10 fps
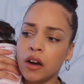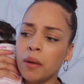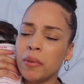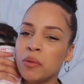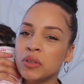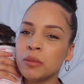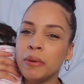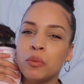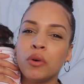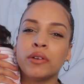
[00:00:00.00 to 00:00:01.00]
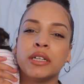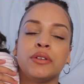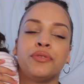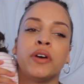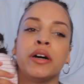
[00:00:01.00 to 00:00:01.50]
I was a bit worried
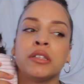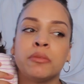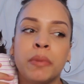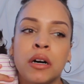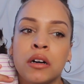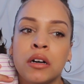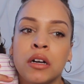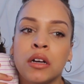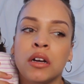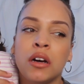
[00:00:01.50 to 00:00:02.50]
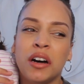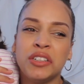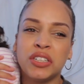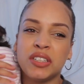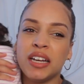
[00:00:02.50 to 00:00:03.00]
at first, but
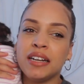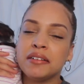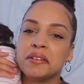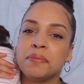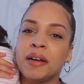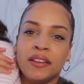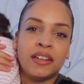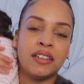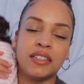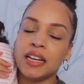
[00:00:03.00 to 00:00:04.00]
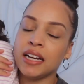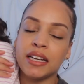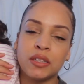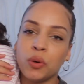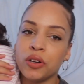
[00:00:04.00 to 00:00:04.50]
I just think at the end of the
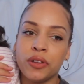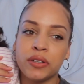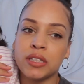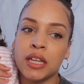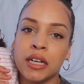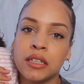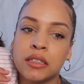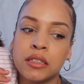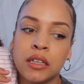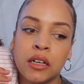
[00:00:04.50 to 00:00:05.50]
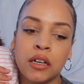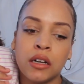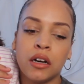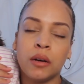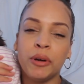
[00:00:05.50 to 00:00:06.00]
day it's one of those things.
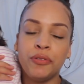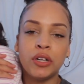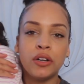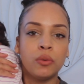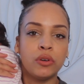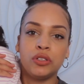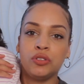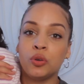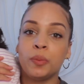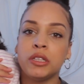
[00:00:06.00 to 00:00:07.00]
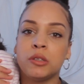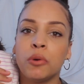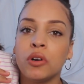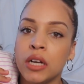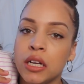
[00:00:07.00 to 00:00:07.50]
If you don't know what a strawberry
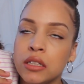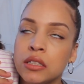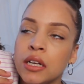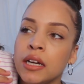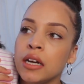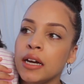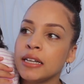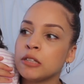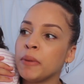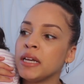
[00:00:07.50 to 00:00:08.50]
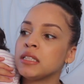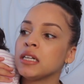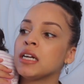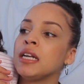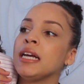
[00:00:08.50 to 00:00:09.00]
spot is, it's
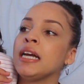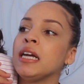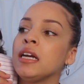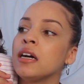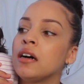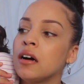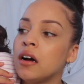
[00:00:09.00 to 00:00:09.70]
basically